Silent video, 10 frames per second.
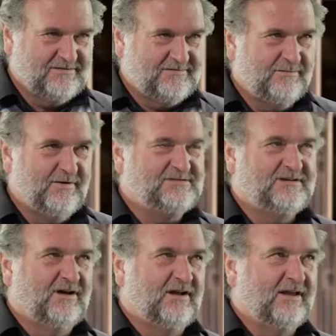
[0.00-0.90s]
of
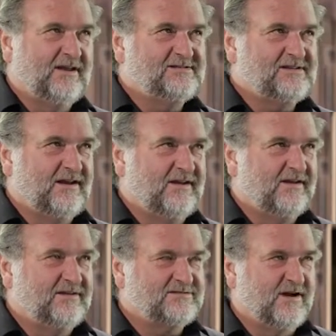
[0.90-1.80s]
emergency lighting is
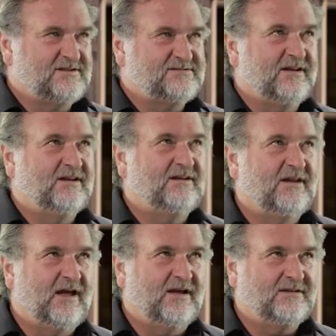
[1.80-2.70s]
under Australian Standard